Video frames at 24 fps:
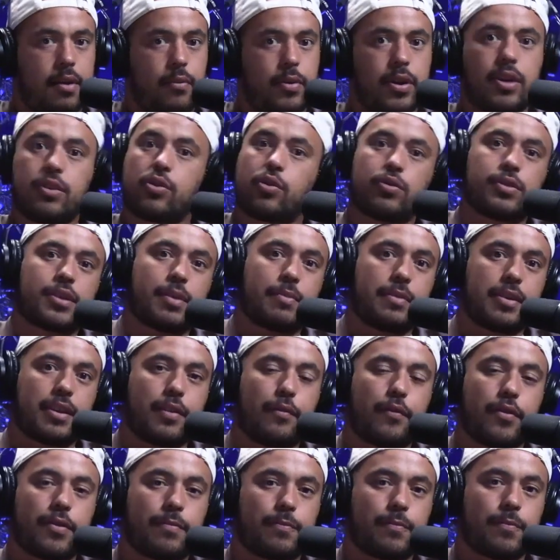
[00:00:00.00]
we could do something
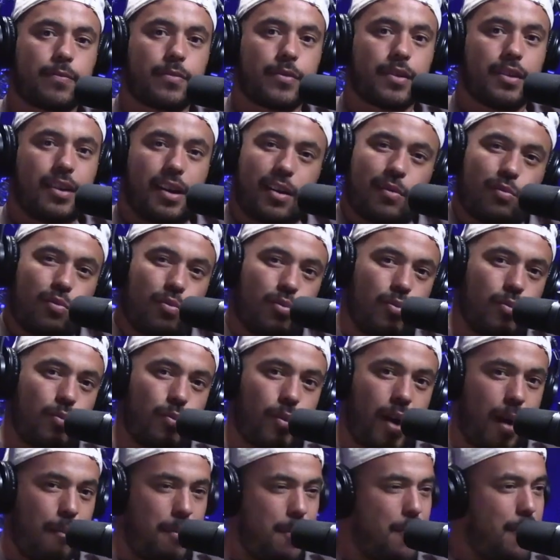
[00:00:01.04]
different. Like
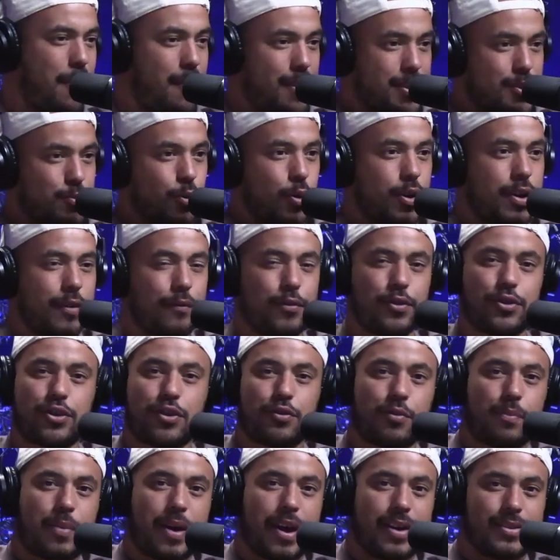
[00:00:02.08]
I remember us walking through
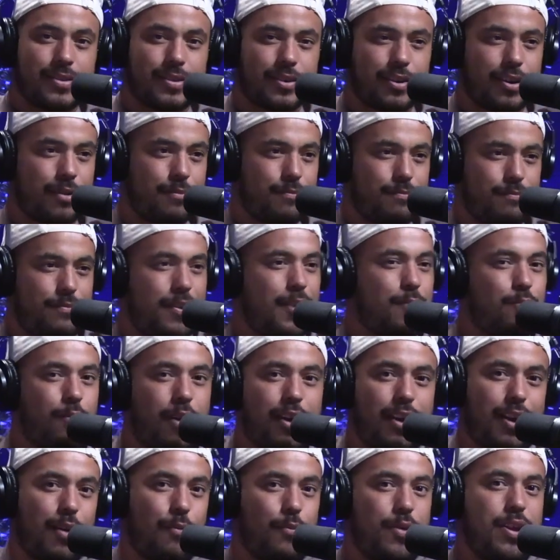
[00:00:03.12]
General Pants and going, fuck,
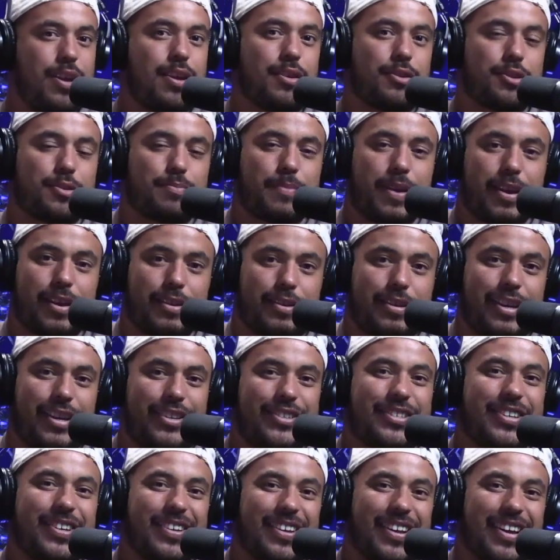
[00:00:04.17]
why can't we just make a
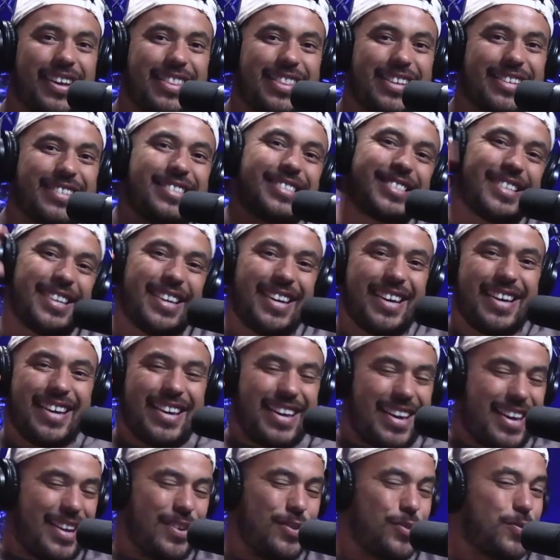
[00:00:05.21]
t-shirt like this?
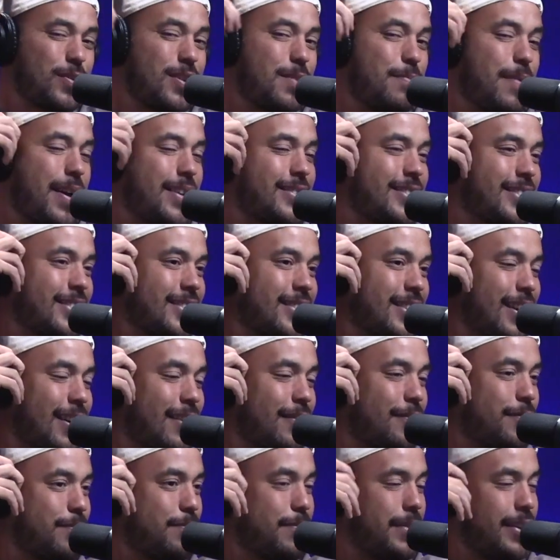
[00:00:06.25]
And it was really basic
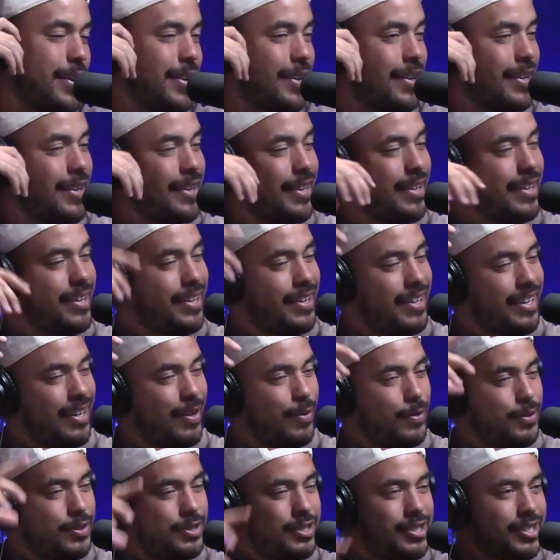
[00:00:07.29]
stuff, but
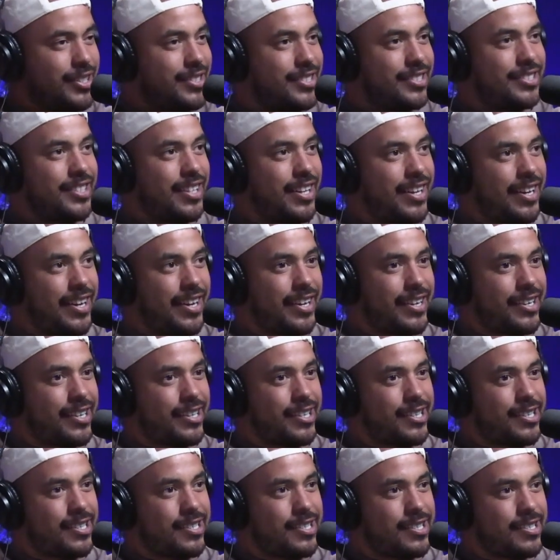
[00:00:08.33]
it was just
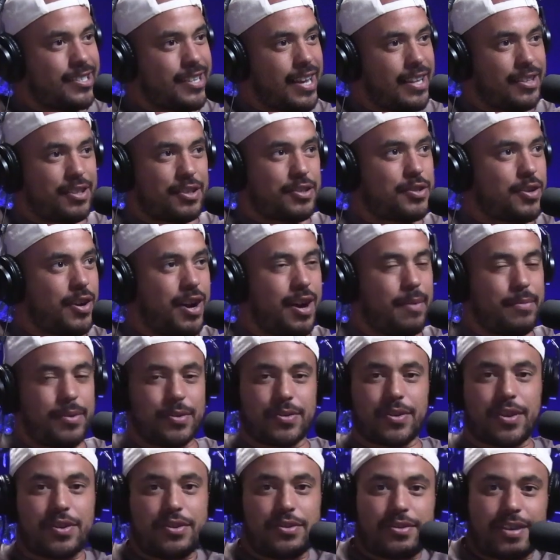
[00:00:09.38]
like, at the time
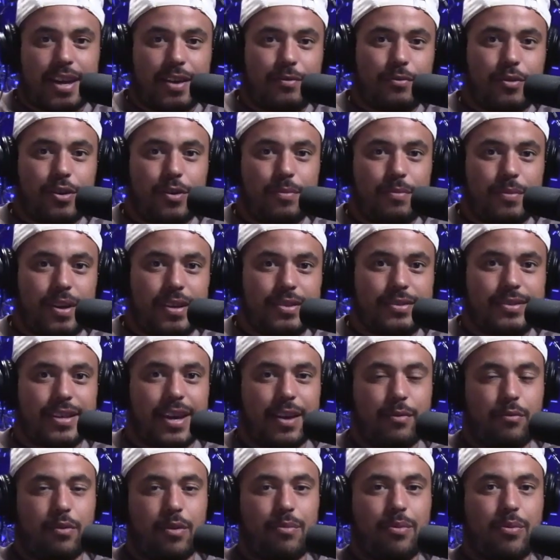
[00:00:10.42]
there was only Zanerobe, and
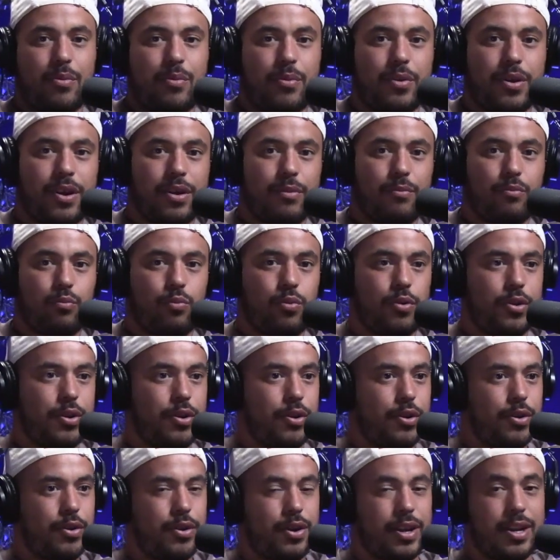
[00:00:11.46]
Zanerobe
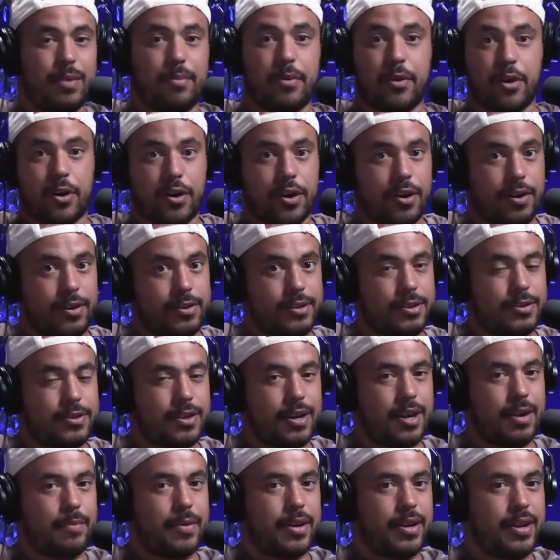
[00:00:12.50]
were in America at the
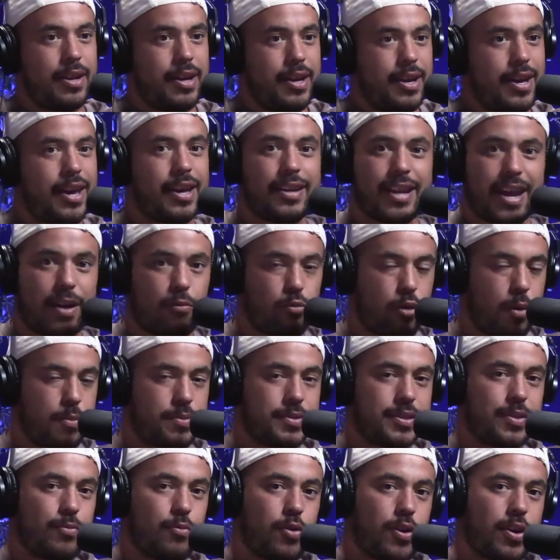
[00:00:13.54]
time, and had Nate
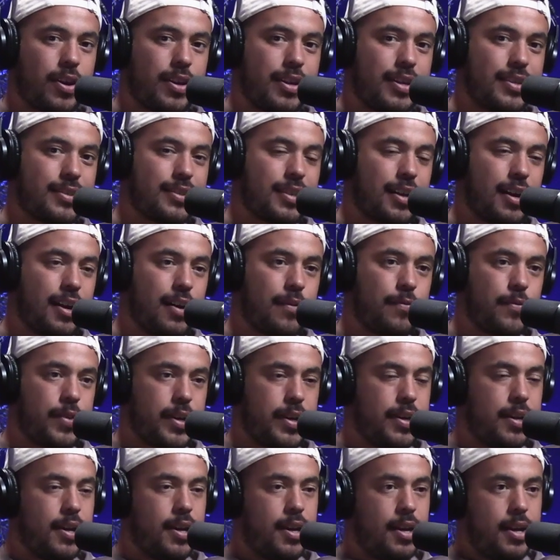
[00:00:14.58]
Robertson rocking their stuff,
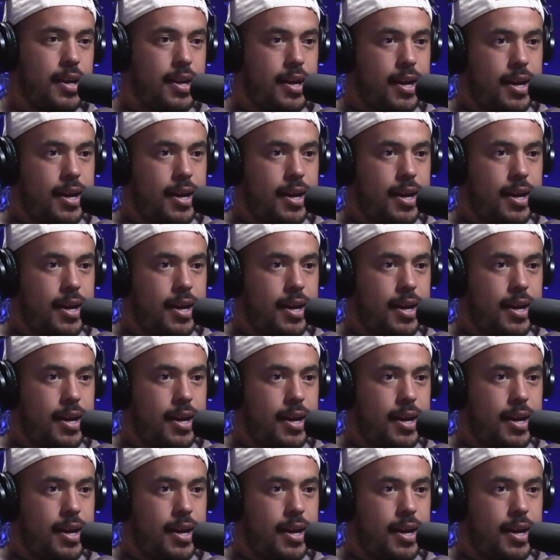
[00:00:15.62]
and